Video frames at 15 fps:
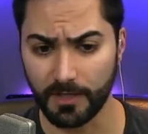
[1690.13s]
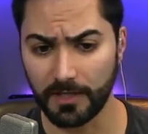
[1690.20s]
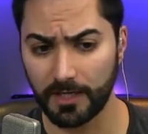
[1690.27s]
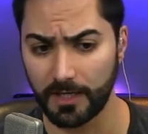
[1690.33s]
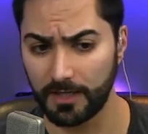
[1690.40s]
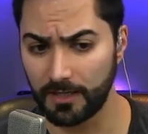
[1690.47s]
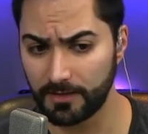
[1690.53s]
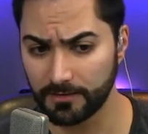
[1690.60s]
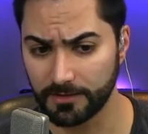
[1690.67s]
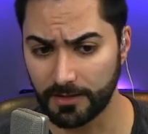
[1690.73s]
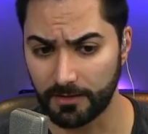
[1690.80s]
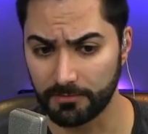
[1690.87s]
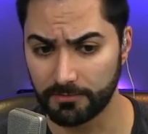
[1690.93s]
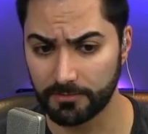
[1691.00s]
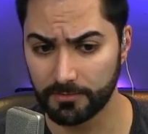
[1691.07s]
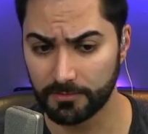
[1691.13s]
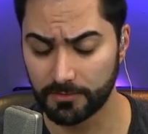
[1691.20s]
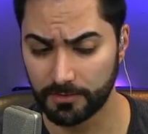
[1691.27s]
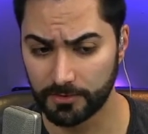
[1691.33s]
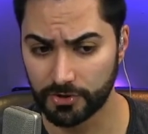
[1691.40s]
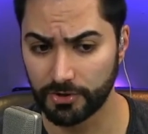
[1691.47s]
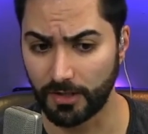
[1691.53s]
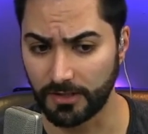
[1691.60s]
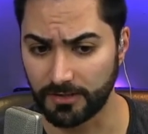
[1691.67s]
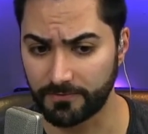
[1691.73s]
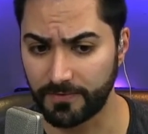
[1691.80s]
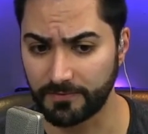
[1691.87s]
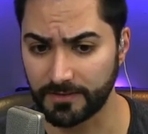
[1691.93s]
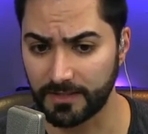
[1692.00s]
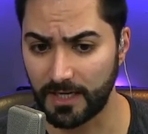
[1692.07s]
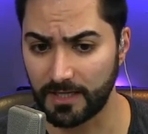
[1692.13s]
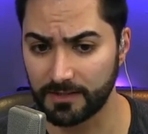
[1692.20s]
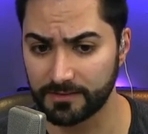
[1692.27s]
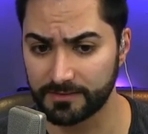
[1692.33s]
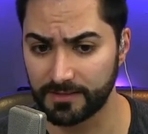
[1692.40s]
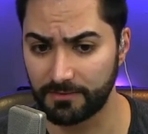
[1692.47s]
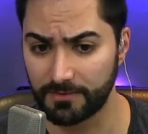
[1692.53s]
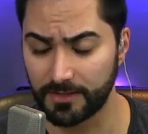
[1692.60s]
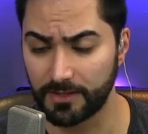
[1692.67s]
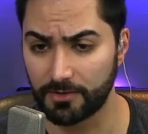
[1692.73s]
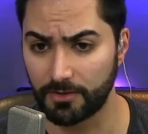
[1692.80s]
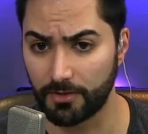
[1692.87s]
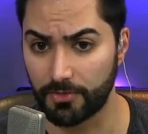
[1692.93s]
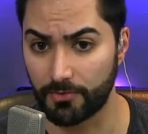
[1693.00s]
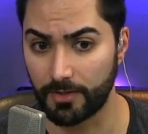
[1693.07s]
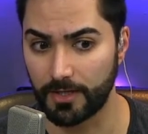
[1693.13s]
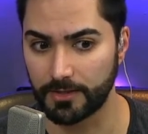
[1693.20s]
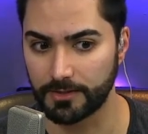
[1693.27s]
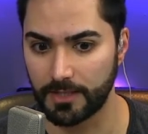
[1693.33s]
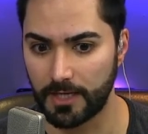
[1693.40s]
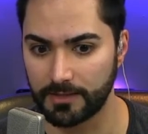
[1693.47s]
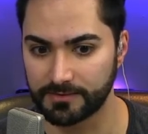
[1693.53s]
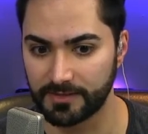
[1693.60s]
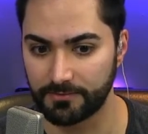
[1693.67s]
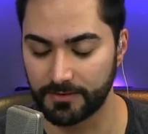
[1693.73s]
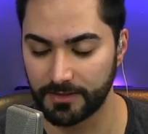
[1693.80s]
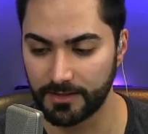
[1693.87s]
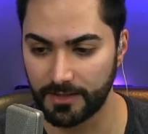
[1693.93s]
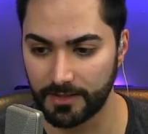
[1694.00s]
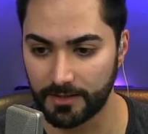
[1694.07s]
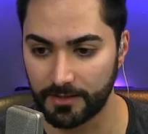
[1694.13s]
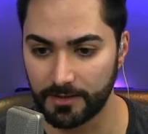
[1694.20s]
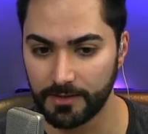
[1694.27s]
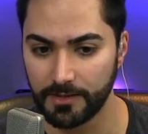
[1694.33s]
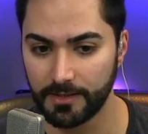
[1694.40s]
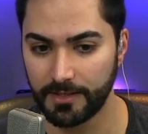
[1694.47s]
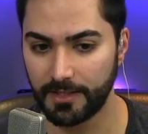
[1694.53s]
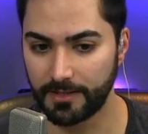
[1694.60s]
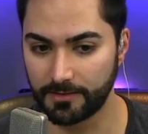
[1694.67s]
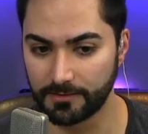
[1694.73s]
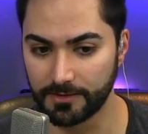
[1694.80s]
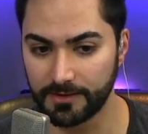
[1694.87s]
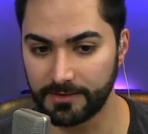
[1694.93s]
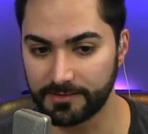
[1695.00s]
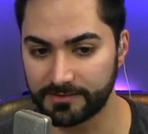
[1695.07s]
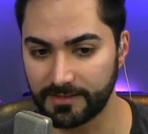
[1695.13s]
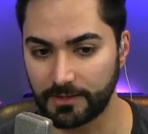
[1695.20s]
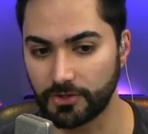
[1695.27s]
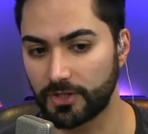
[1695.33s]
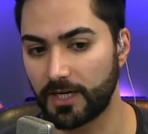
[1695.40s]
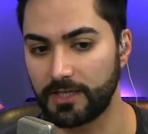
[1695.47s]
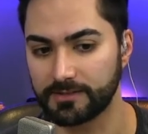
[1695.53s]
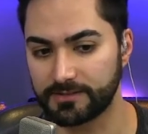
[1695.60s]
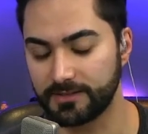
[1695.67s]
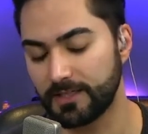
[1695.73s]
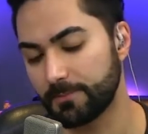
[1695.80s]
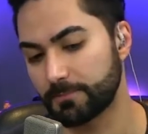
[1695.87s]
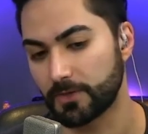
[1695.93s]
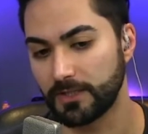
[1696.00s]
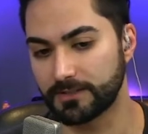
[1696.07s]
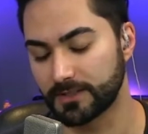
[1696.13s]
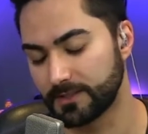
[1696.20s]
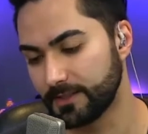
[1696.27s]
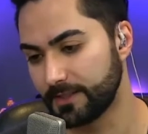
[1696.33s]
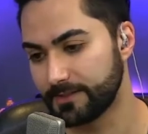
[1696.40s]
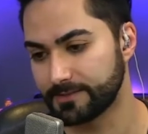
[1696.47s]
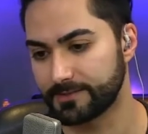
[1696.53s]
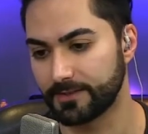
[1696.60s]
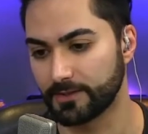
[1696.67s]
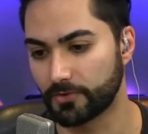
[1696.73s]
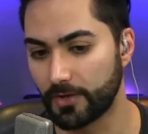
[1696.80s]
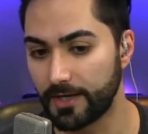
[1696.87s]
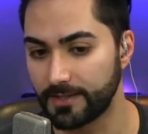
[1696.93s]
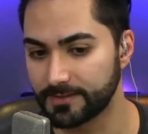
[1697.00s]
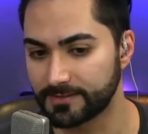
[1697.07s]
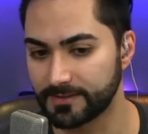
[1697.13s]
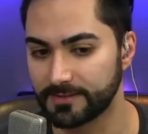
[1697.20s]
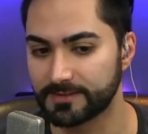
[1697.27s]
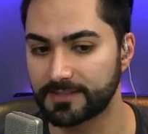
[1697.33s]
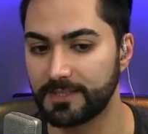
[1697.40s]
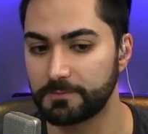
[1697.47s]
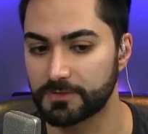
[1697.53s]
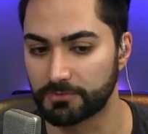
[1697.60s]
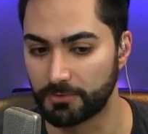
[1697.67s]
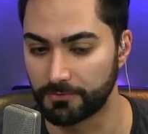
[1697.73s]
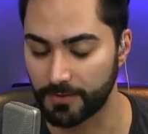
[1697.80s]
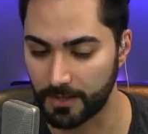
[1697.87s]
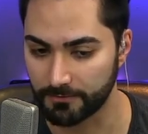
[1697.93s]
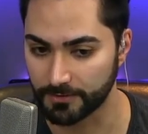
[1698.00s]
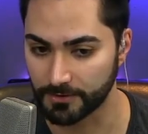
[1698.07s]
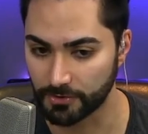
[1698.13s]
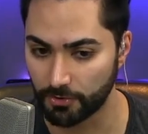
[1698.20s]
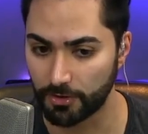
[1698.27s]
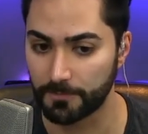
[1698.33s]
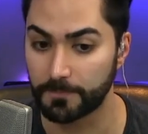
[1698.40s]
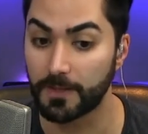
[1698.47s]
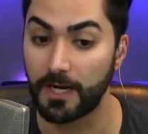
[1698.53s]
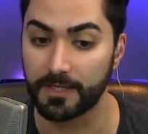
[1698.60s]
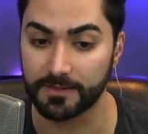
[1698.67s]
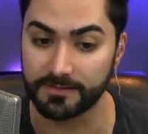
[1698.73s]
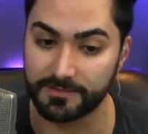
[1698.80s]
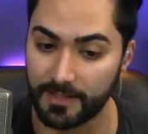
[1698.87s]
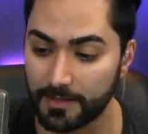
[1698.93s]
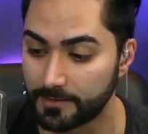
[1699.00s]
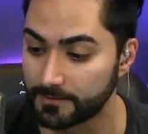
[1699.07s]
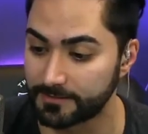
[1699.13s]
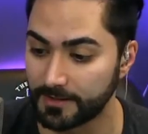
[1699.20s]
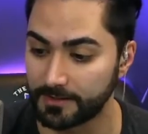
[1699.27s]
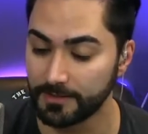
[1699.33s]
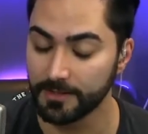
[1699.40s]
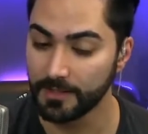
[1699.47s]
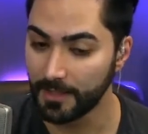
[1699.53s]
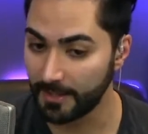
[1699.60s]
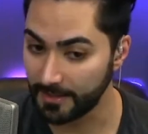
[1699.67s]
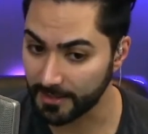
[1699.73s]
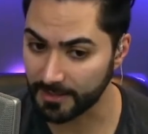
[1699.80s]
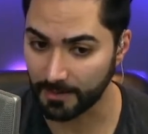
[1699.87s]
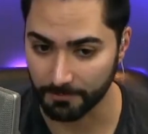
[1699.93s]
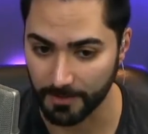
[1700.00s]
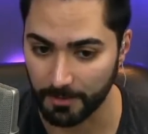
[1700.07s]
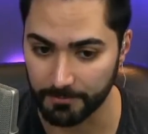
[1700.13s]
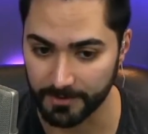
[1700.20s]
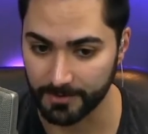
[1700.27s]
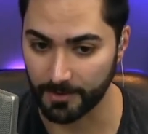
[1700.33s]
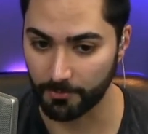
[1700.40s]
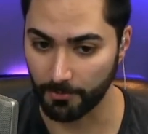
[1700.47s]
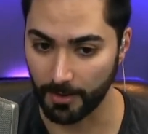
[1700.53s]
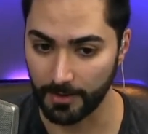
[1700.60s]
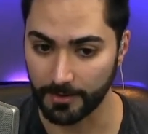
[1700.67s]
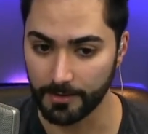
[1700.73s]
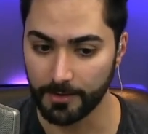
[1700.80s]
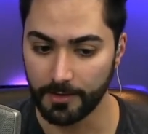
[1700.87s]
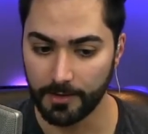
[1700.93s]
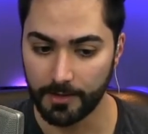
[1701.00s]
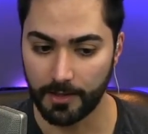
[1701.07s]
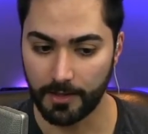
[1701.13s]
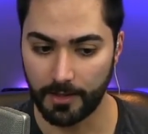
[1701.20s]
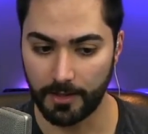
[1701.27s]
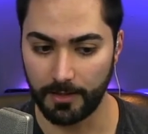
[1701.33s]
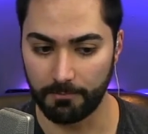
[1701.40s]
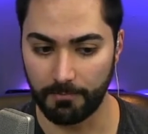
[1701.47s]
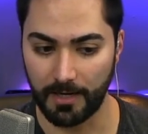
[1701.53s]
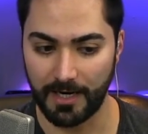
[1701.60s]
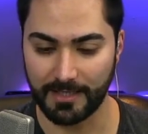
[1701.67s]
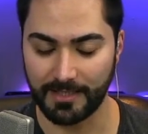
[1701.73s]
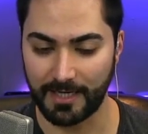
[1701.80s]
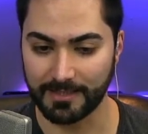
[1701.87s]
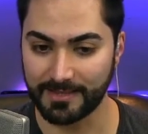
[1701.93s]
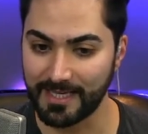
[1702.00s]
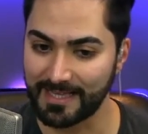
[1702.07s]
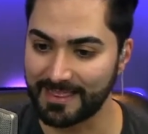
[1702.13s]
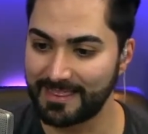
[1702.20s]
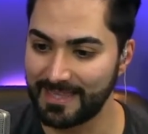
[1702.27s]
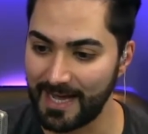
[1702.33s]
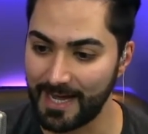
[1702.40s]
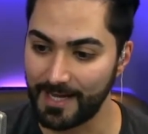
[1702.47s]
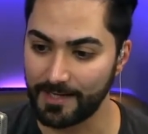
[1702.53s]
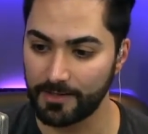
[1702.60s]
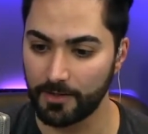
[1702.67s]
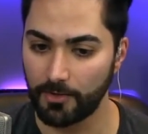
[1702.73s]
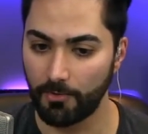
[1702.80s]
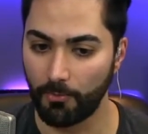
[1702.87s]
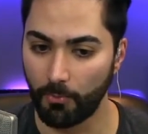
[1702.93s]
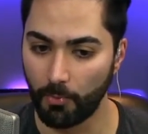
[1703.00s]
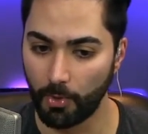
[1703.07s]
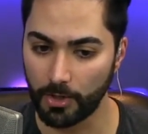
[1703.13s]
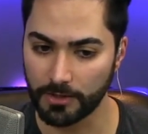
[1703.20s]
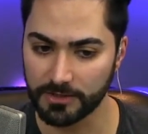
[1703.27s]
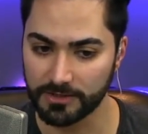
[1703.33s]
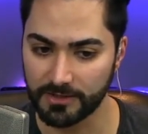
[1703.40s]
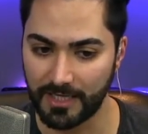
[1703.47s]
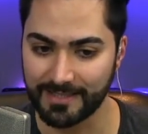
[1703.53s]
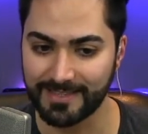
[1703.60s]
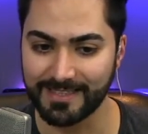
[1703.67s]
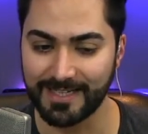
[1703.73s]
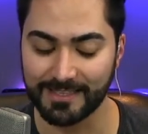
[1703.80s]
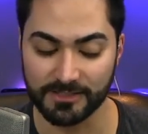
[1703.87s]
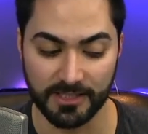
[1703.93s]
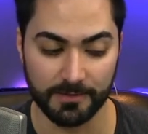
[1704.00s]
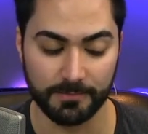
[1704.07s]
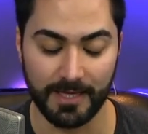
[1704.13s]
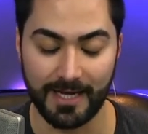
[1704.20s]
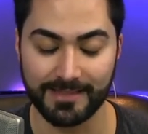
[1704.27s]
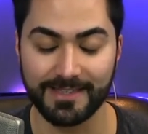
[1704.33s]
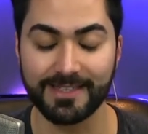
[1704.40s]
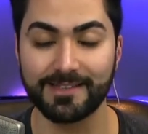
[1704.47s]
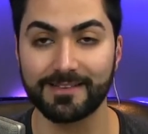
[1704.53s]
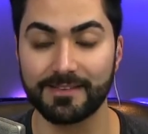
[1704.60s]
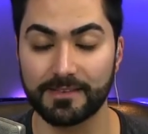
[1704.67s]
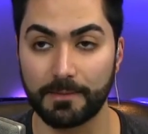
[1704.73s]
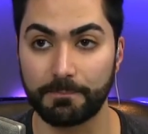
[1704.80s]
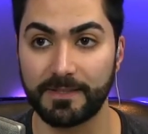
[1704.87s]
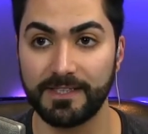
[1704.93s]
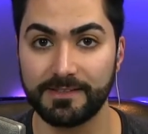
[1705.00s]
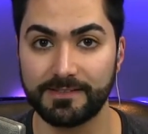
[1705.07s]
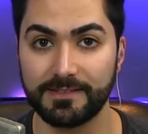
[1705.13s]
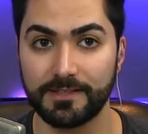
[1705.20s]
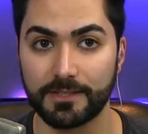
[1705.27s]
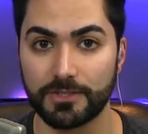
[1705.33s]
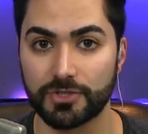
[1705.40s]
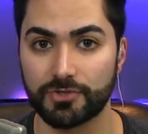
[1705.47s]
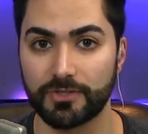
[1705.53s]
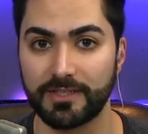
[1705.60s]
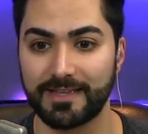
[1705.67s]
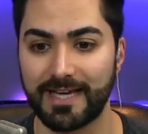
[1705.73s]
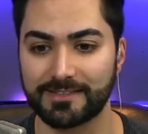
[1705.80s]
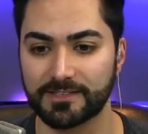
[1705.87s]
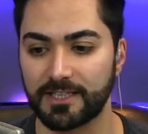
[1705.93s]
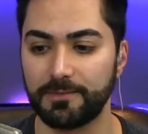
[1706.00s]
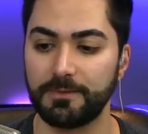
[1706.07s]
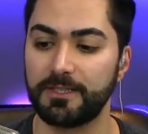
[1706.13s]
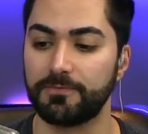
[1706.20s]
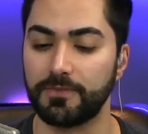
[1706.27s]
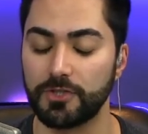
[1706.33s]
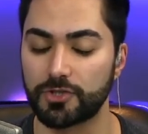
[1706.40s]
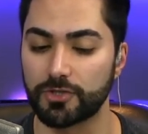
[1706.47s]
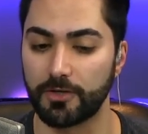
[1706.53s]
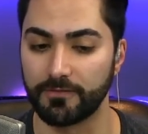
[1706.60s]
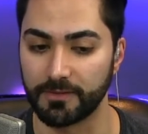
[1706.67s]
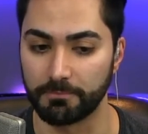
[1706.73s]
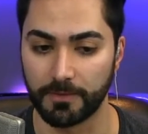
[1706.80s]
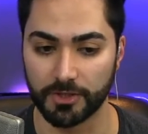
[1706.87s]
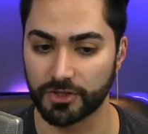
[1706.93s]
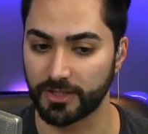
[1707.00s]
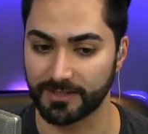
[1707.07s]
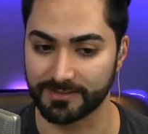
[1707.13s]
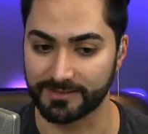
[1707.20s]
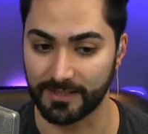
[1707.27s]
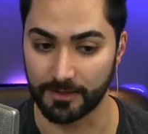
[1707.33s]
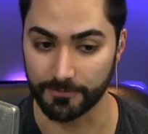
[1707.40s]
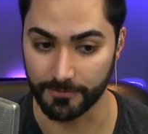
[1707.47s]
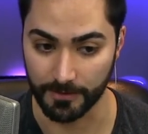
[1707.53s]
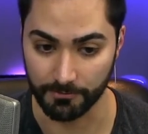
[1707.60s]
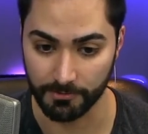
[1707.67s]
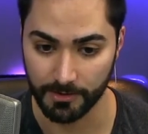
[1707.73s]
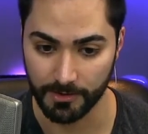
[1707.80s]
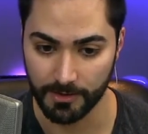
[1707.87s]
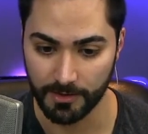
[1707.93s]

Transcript: $250 every year or $300 every year in a lease, and you constantly upgrade to the latest and the greatest, and this keeps a revolving door of product sales and income coming their way. I think that works. I think the PC industry, that's going to be the future of it, much like a cell phone.